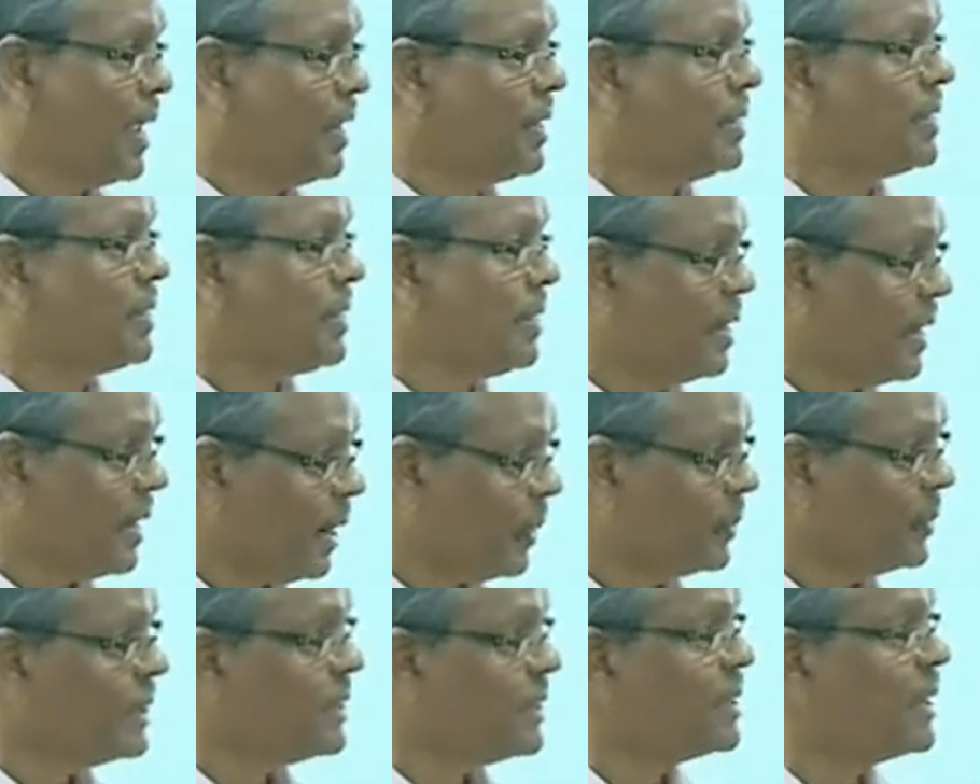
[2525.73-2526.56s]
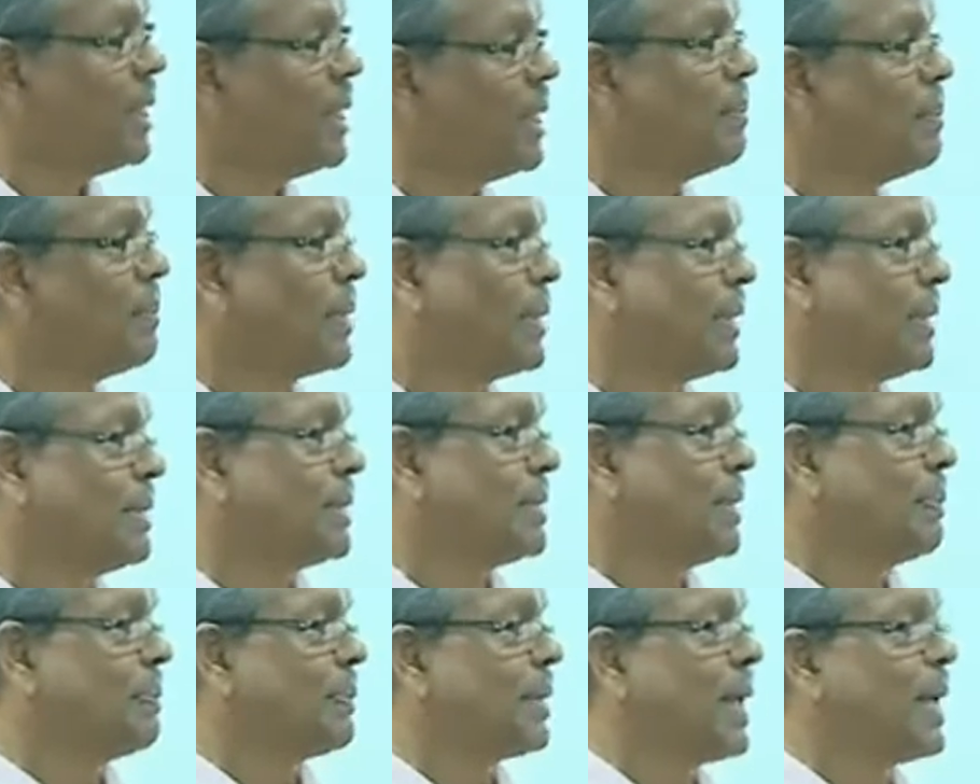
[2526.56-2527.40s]
and see how the same
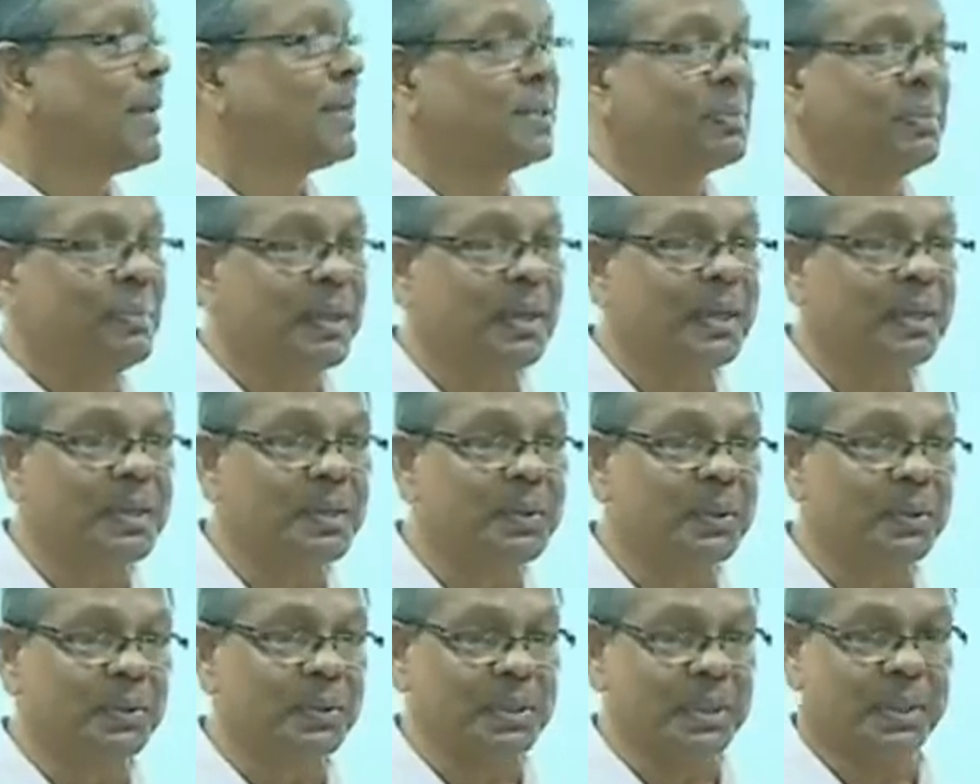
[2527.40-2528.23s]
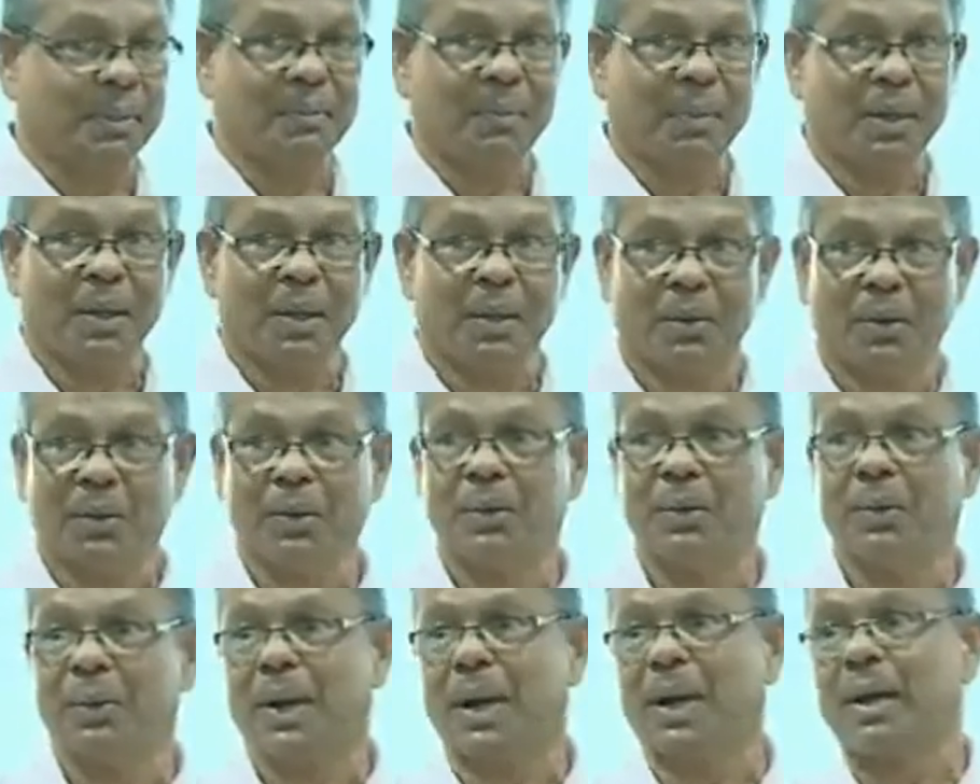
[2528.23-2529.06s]
concept has been used.
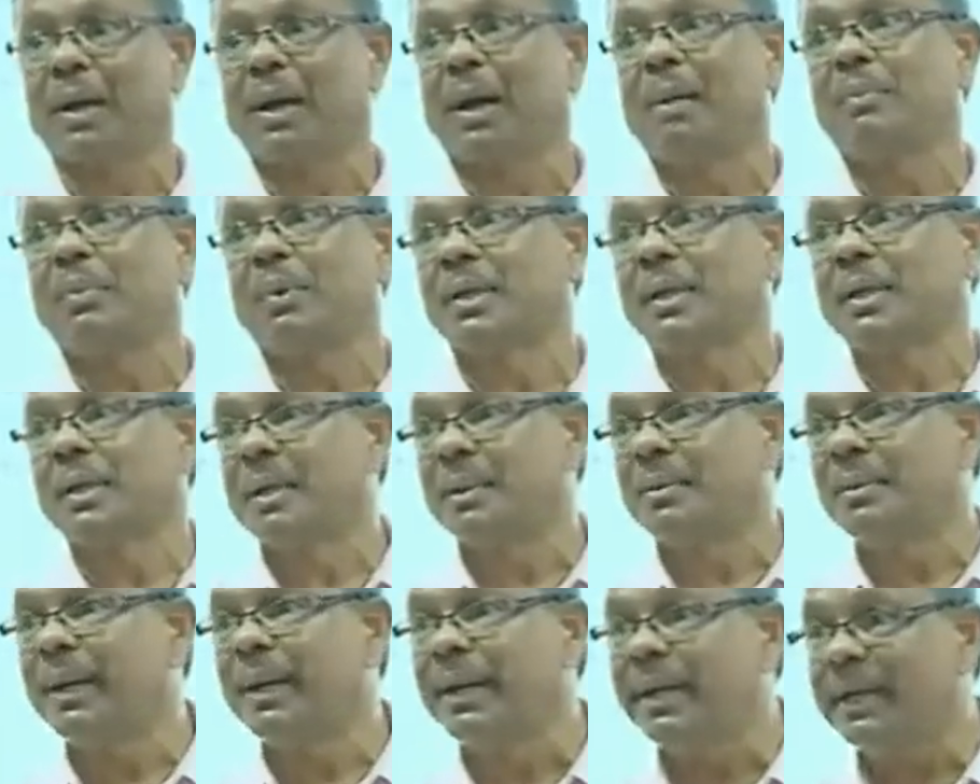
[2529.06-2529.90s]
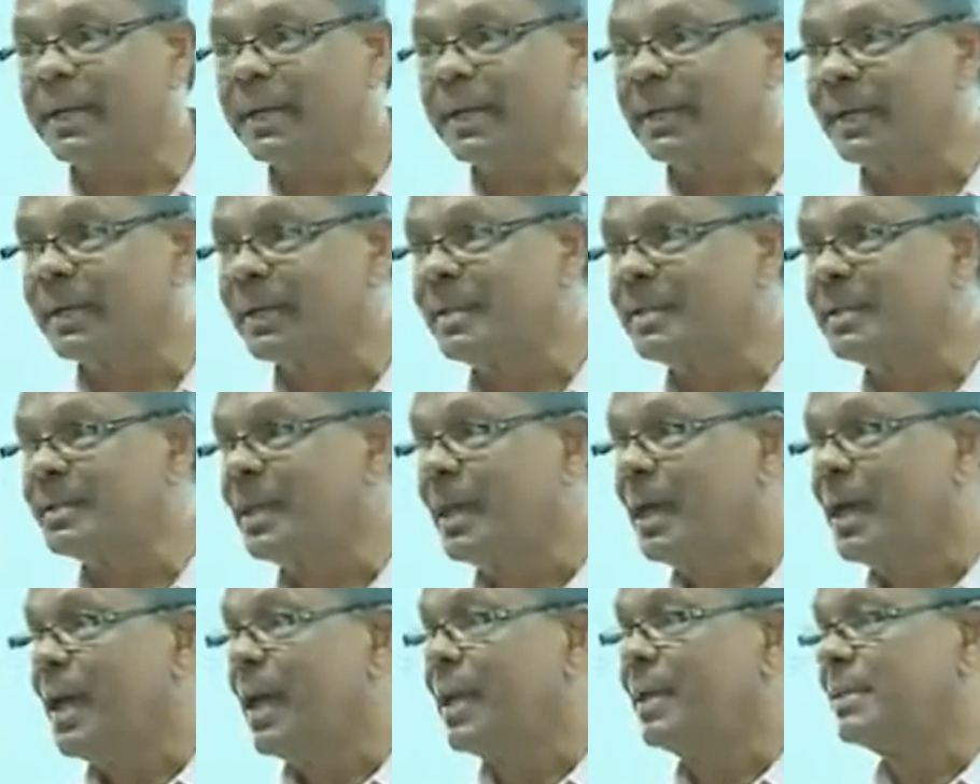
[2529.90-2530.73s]
Or you can come to the commentaries
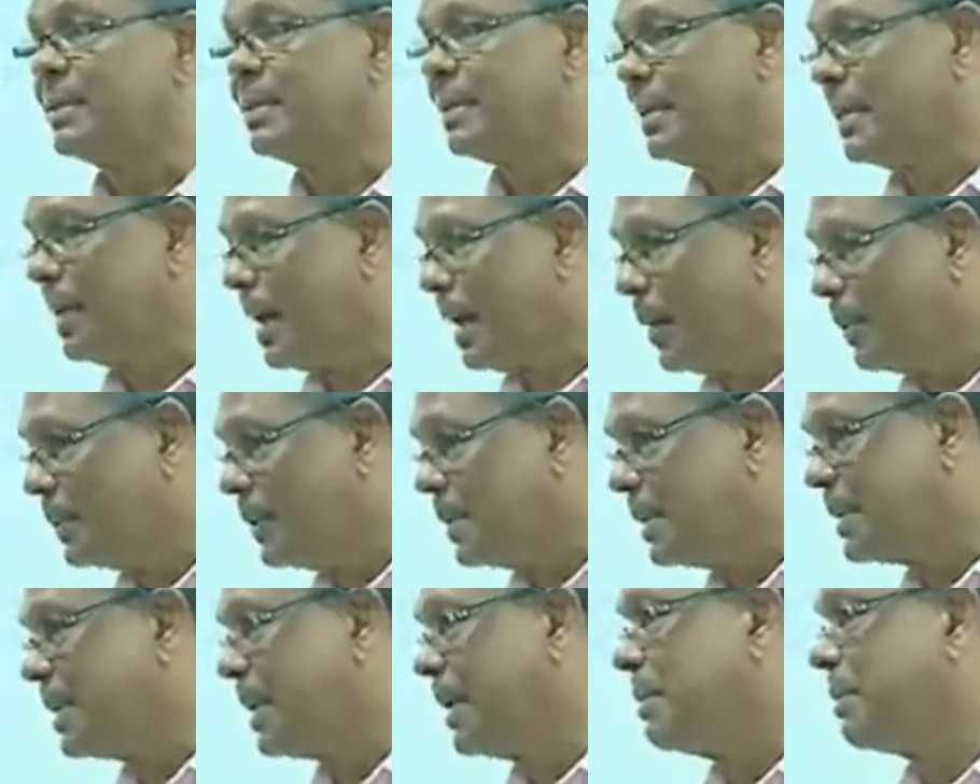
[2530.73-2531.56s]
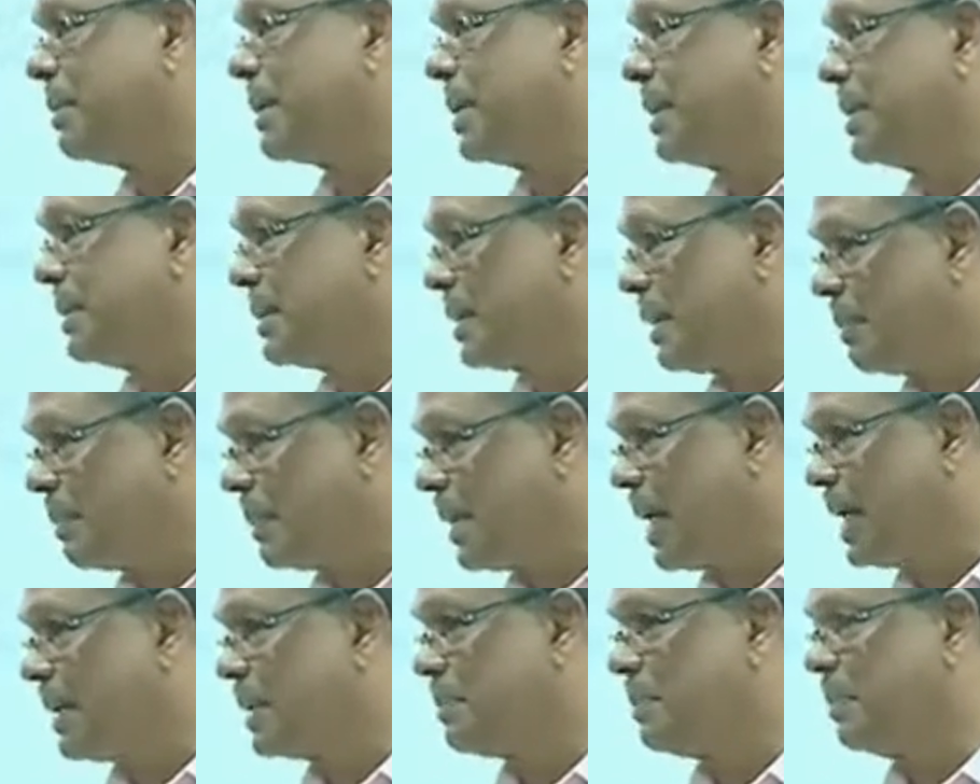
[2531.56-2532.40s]
and see how the same concept
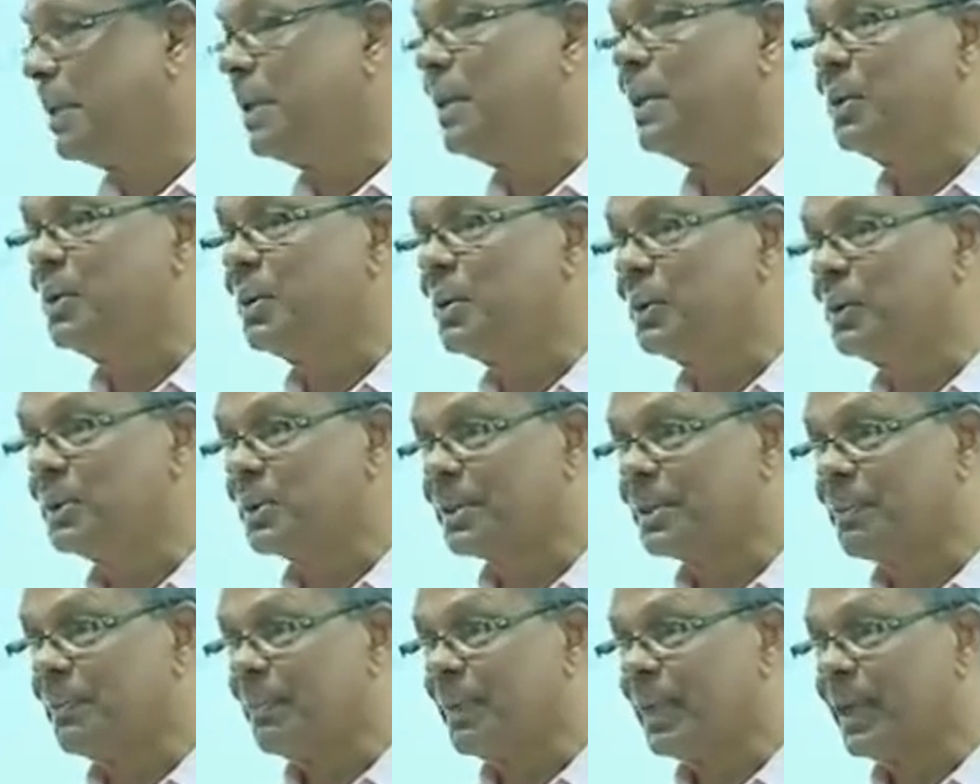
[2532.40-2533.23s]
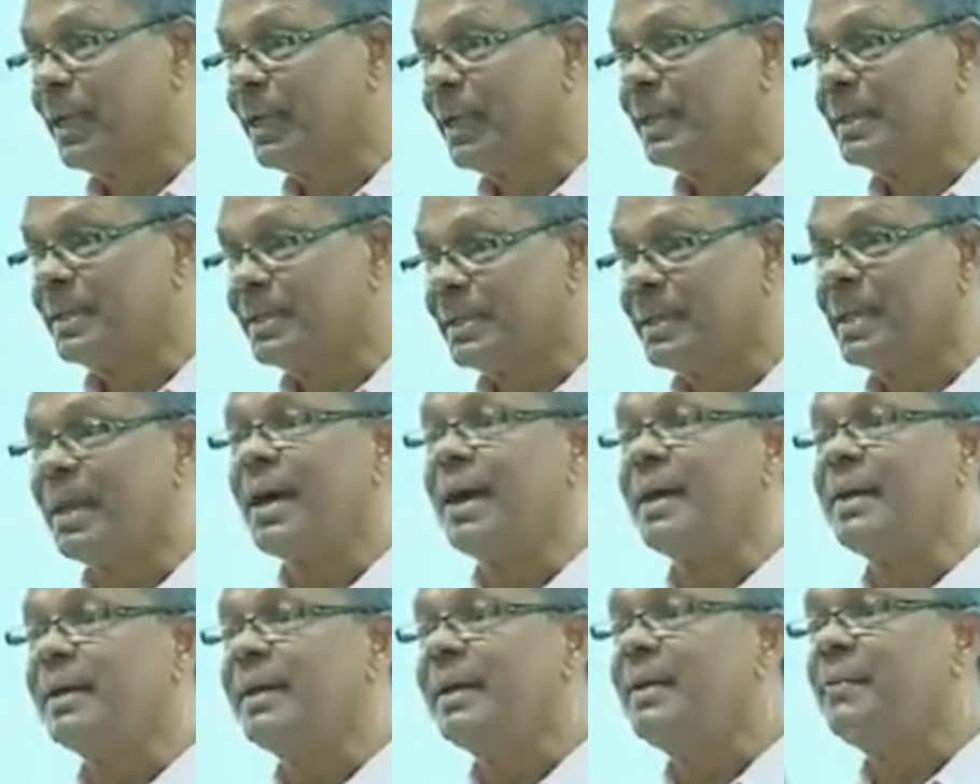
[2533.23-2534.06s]
has been used. Is there
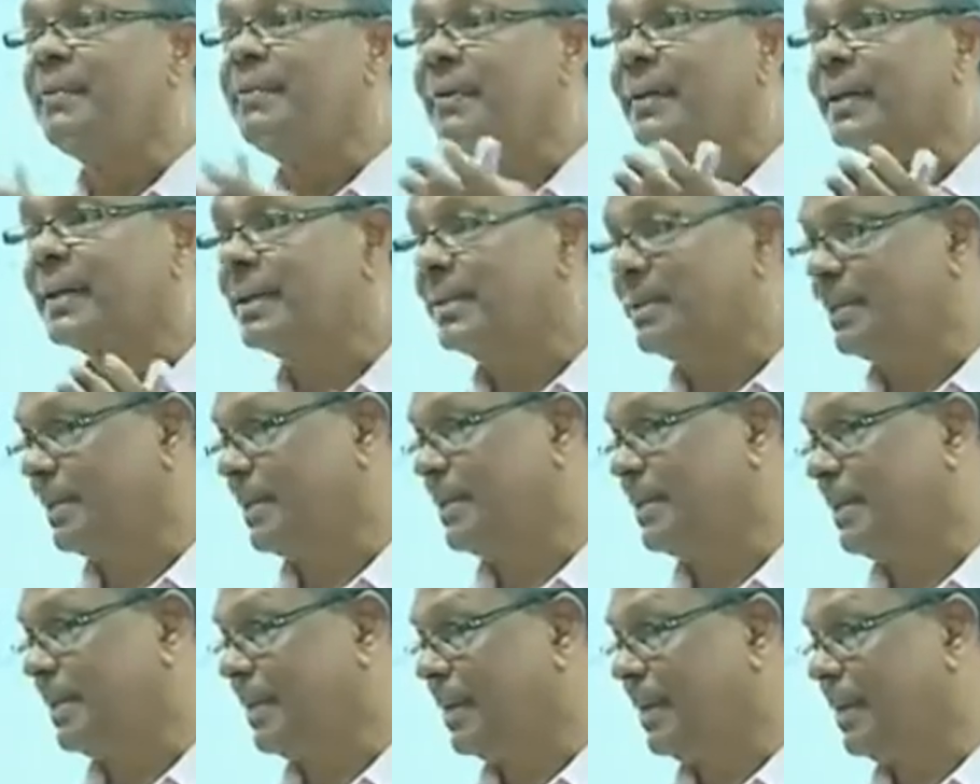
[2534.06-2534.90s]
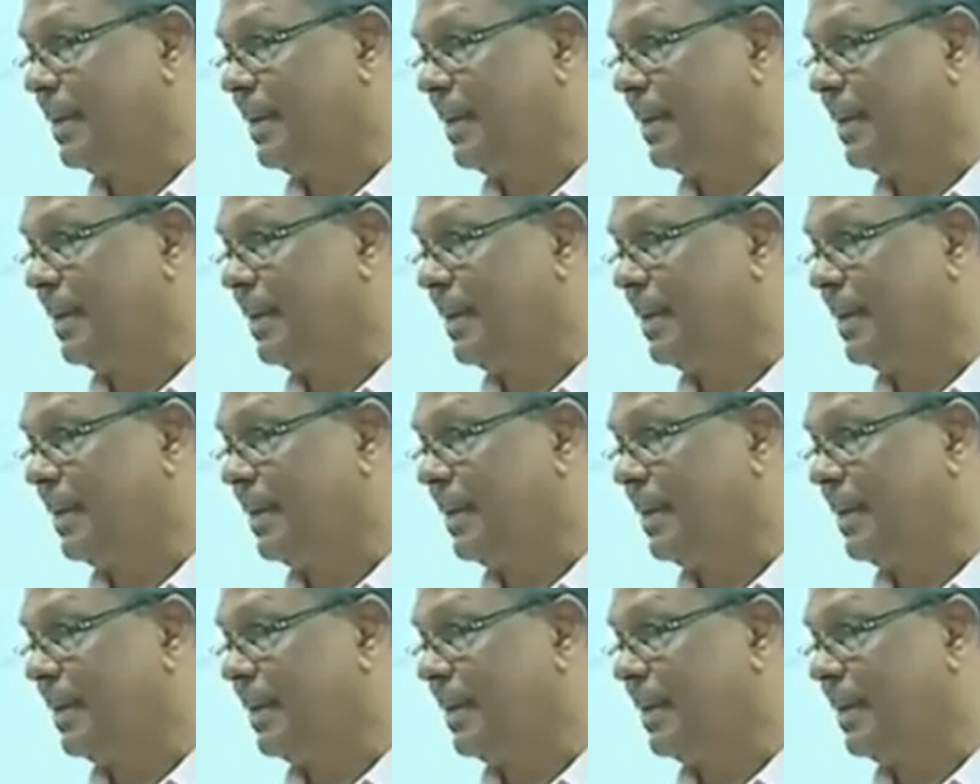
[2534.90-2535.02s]
any difference?